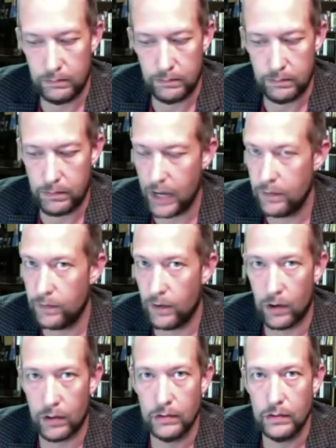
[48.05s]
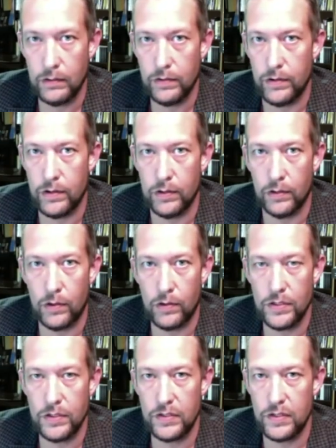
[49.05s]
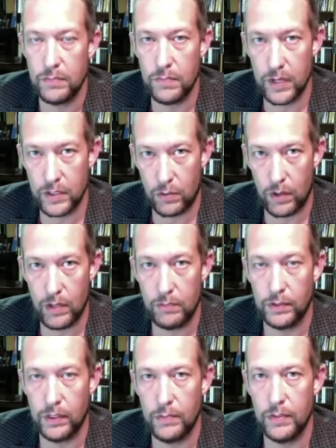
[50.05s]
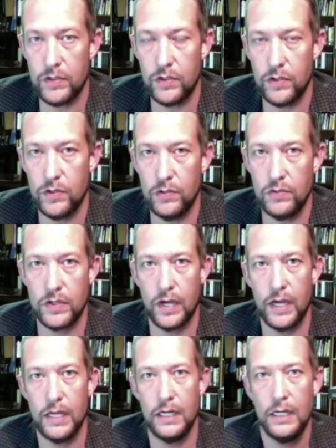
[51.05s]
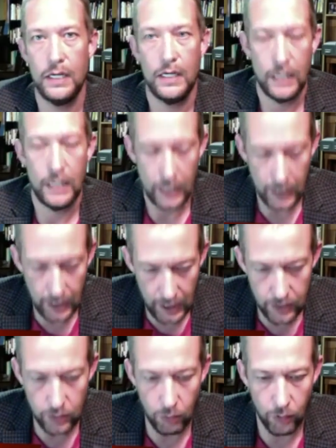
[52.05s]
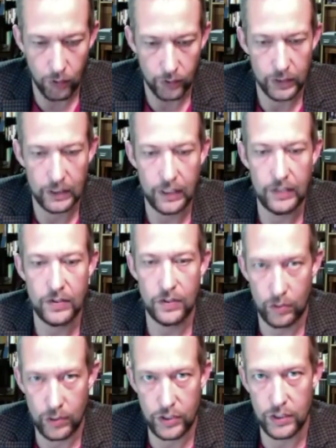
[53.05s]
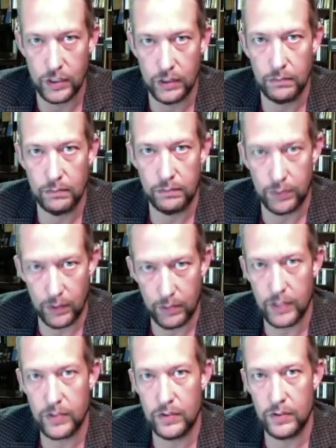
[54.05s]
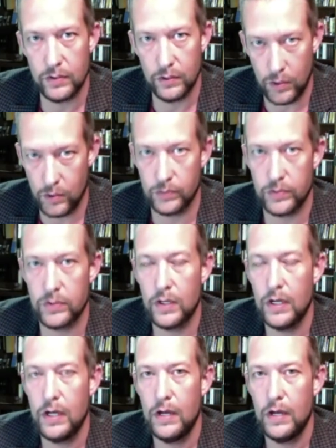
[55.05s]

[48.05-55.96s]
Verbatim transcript: by far, the largest and best-read polemics news site in the world, at least Christian polemics news.